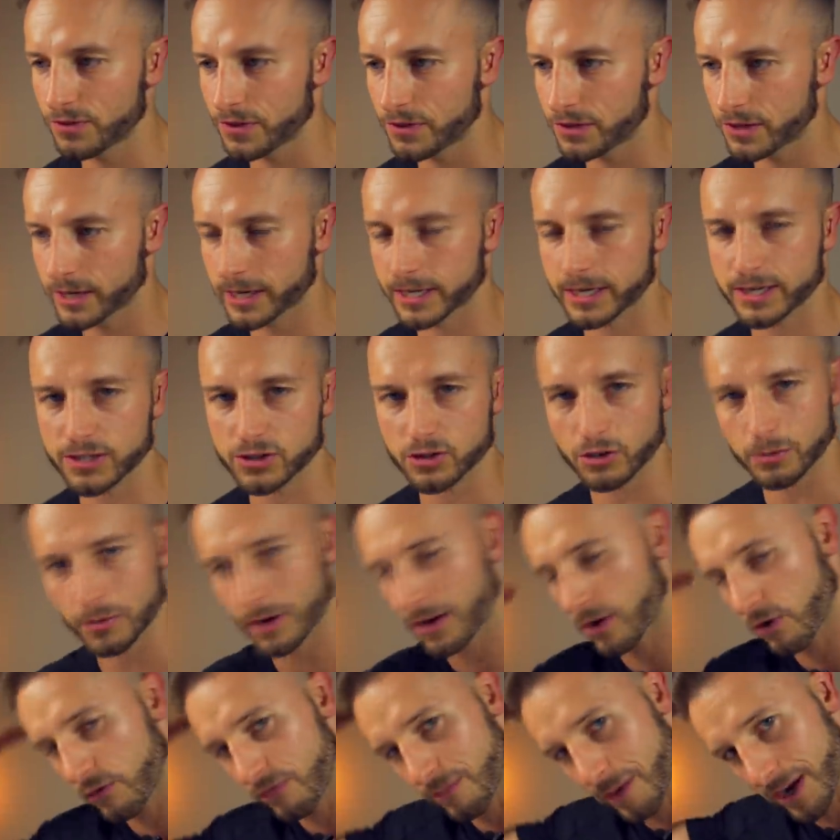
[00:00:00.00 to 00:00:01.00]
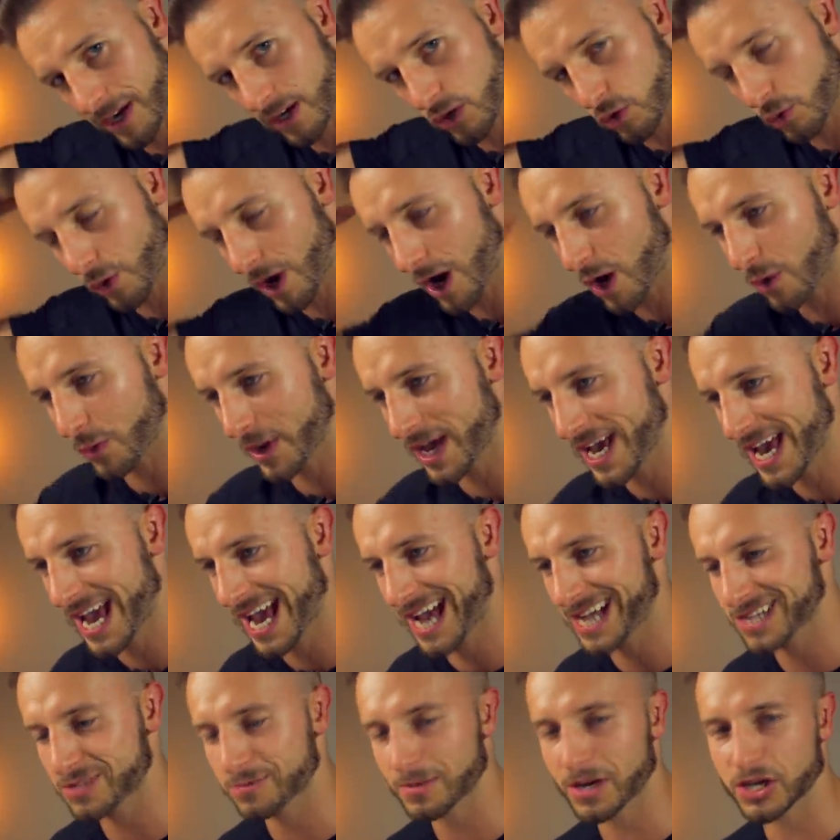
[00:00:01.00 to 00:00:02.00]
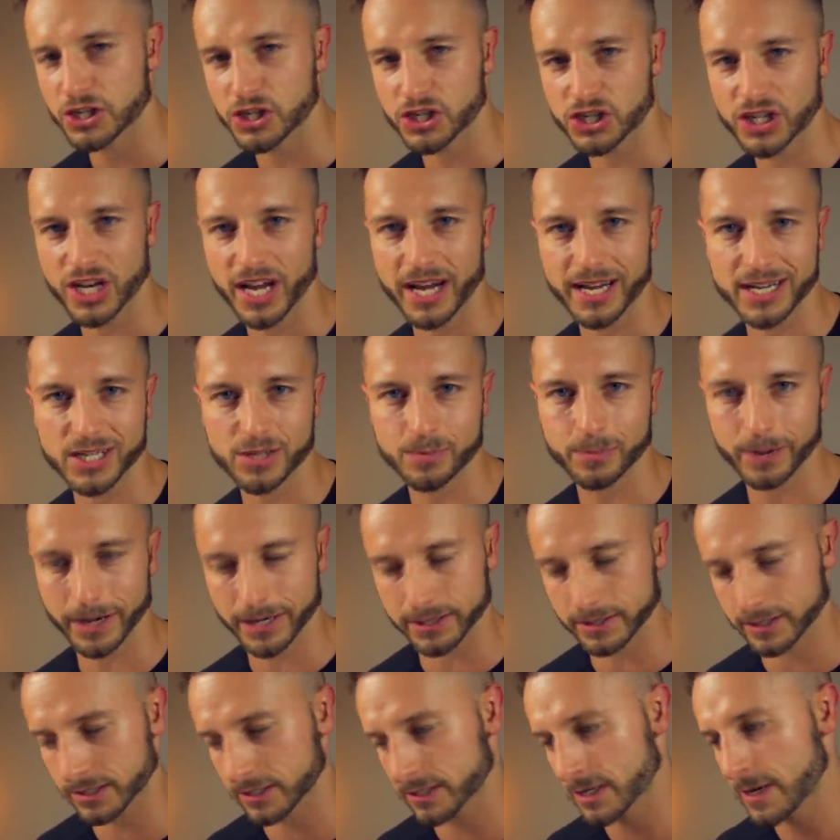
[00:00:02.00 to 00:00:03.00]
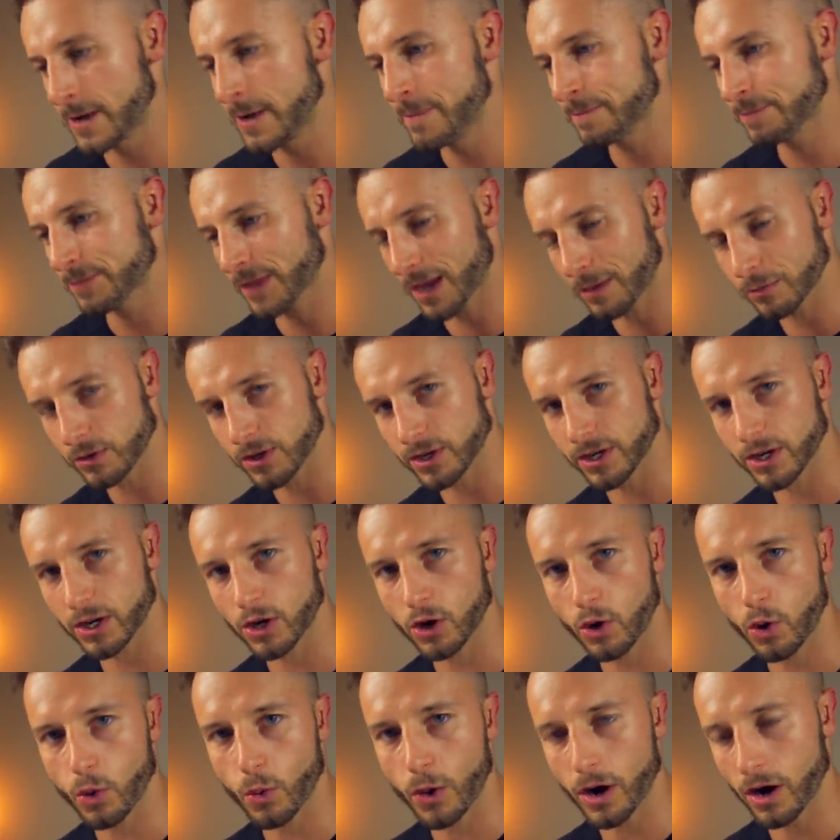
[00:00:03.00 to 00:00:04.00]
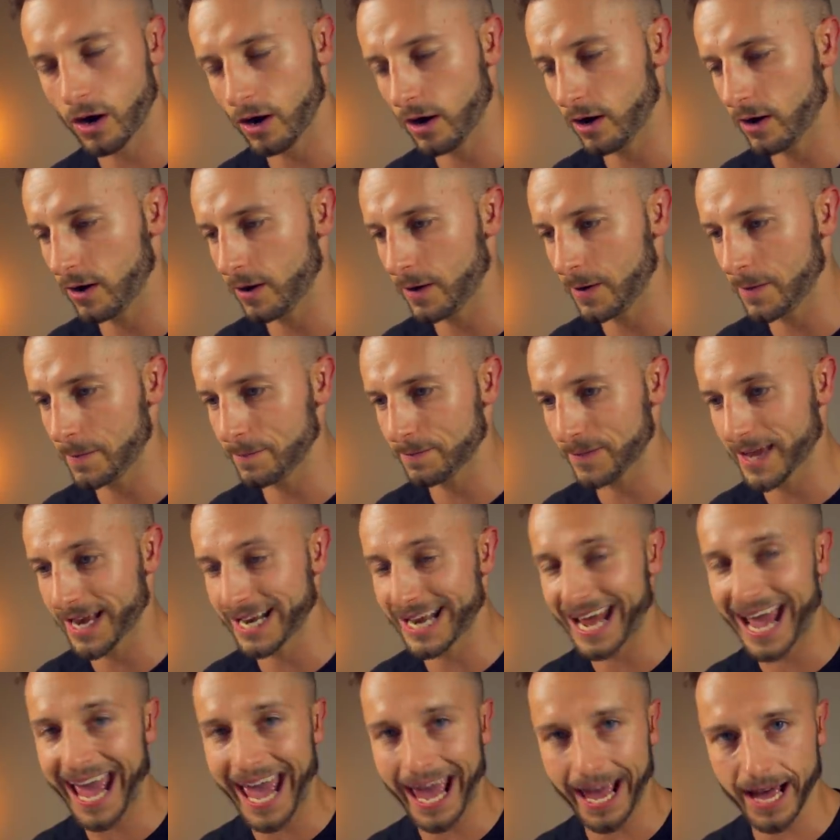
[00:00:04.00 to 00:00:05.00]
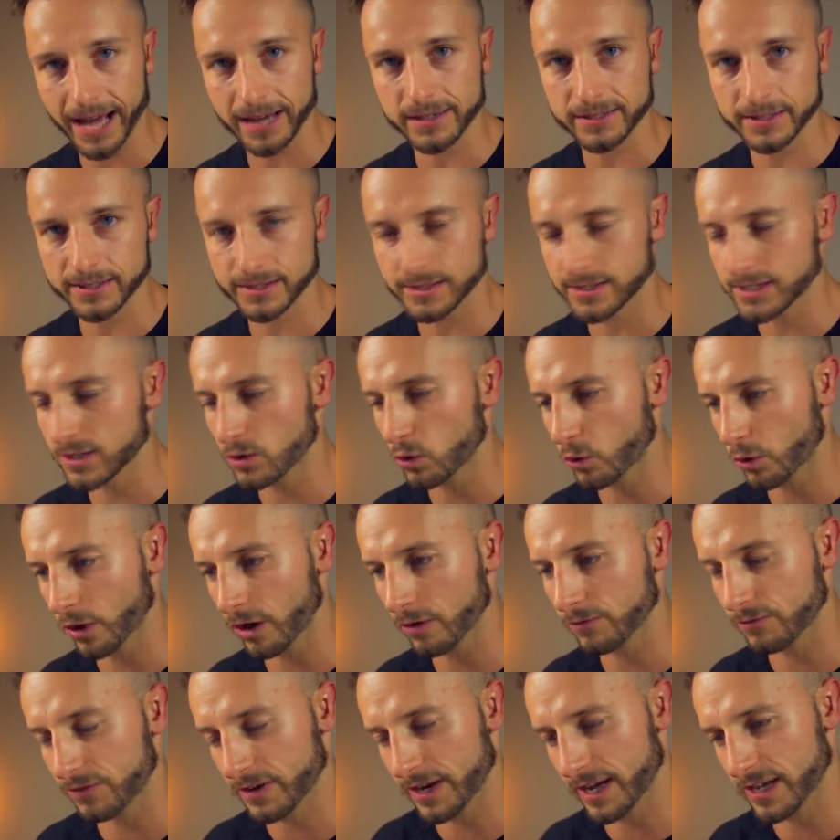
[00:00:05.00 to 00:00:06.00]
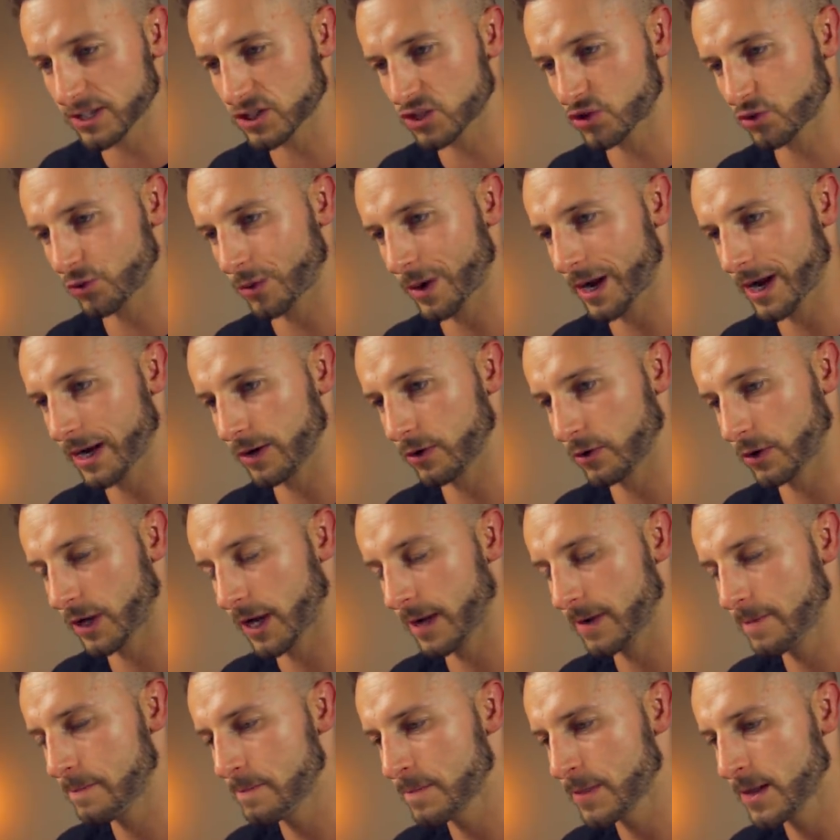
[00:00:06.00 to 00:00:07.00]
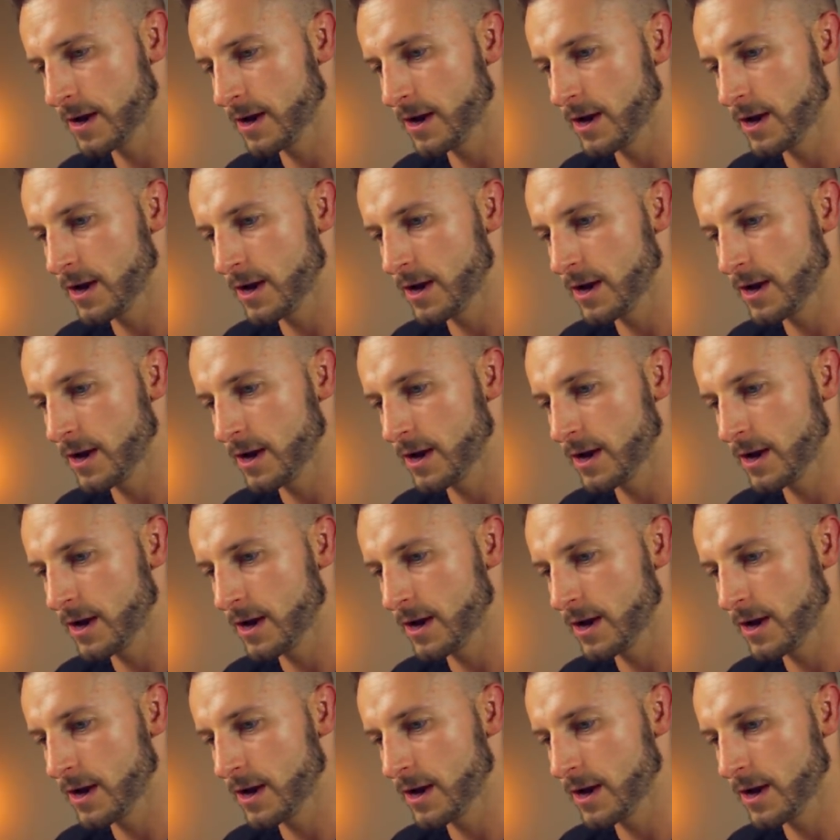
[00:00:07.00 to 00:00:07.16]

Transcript: the thickness of my crown as much as I expected, I'm gonna go and add the oral finasteride, okay?